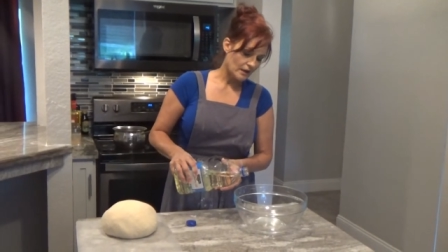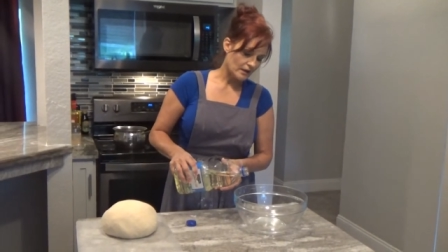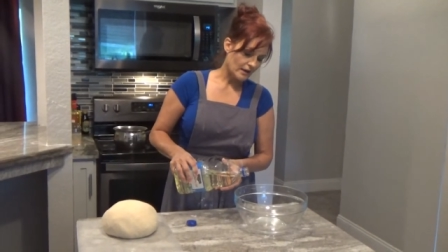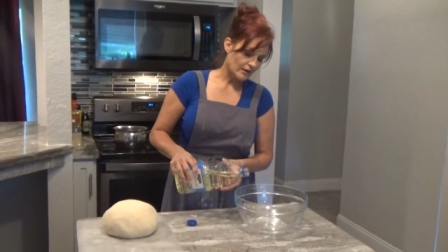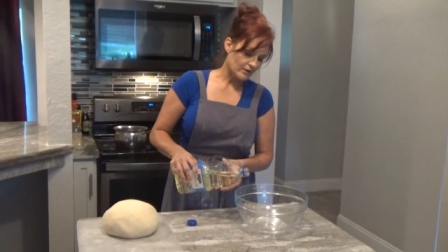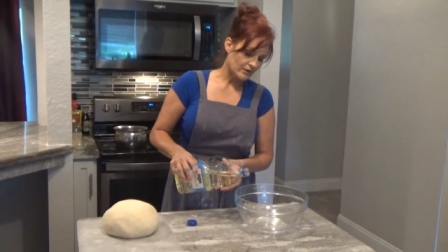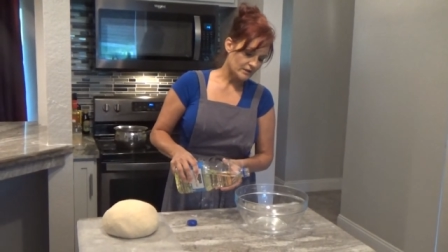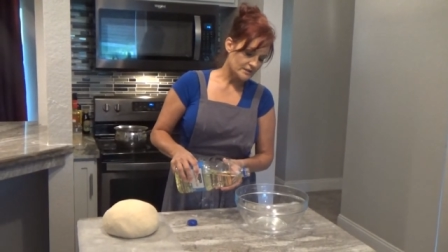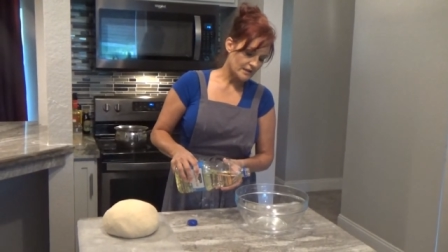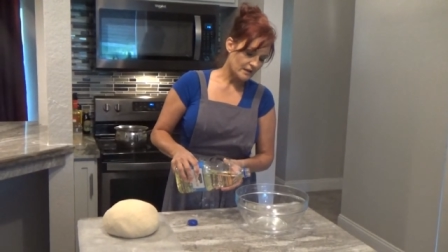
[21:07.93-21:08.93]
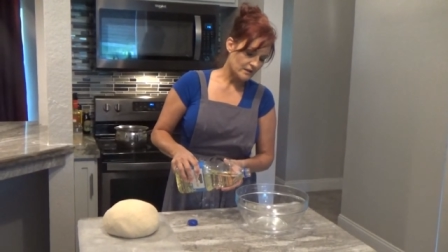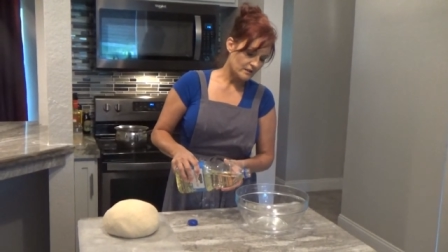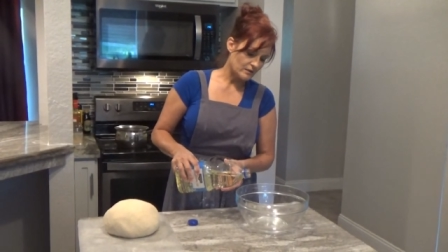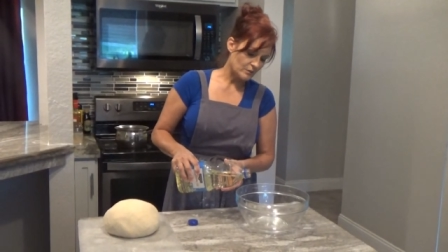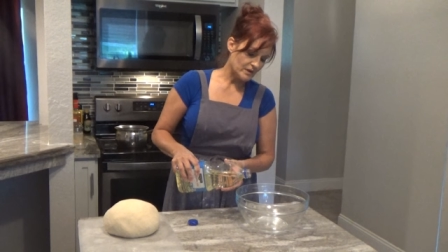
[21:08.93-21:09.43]
Now you're going to take
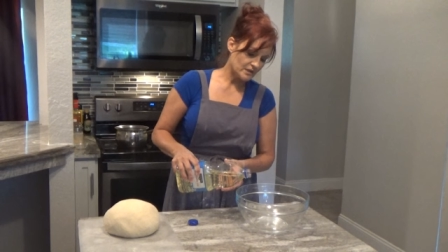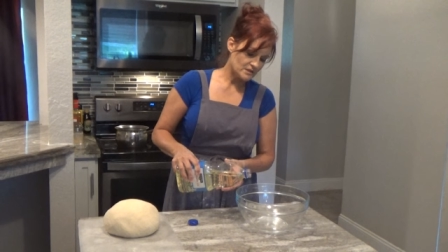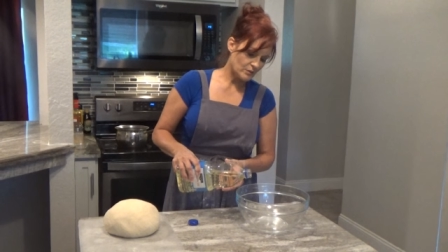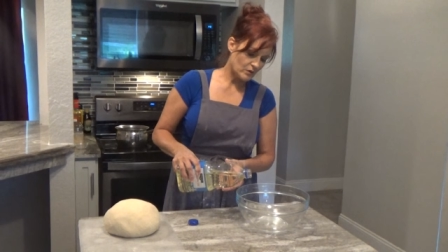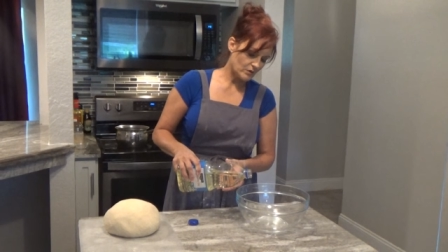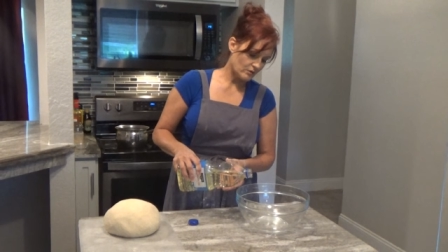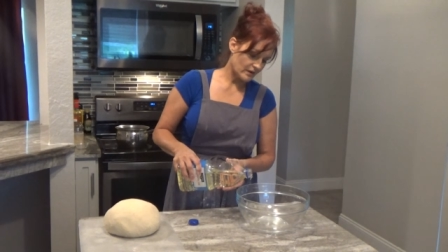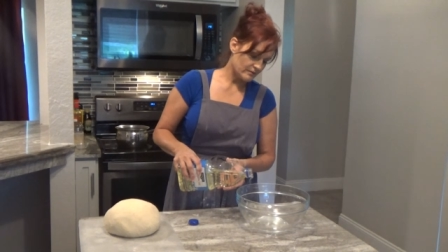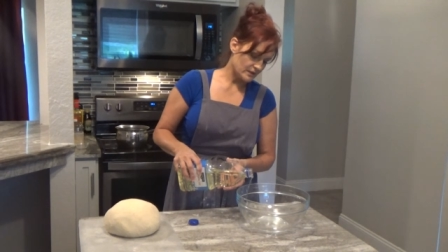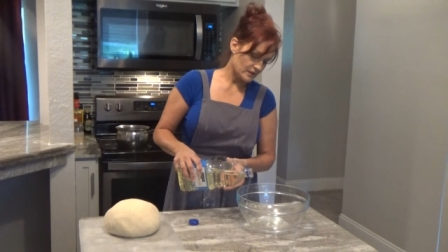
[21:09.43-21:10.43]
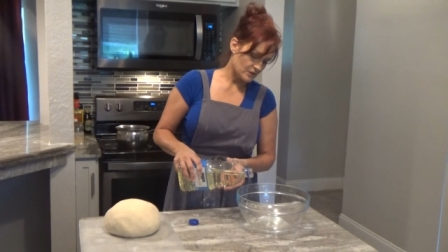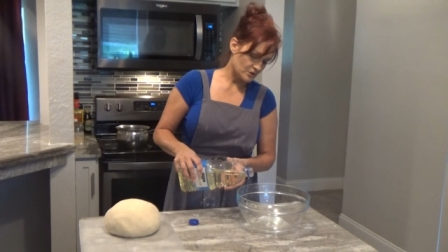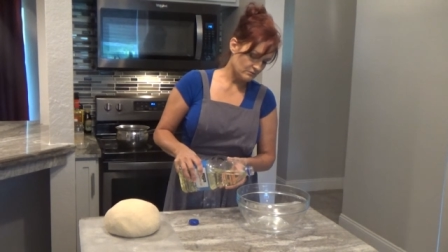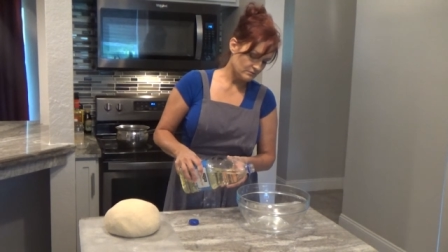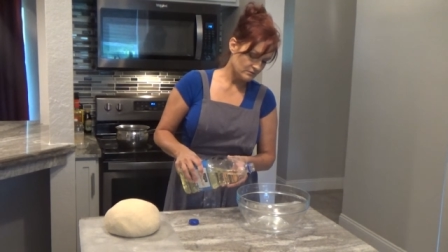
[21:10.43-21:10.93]
the biggest bowl you have in the kitchen,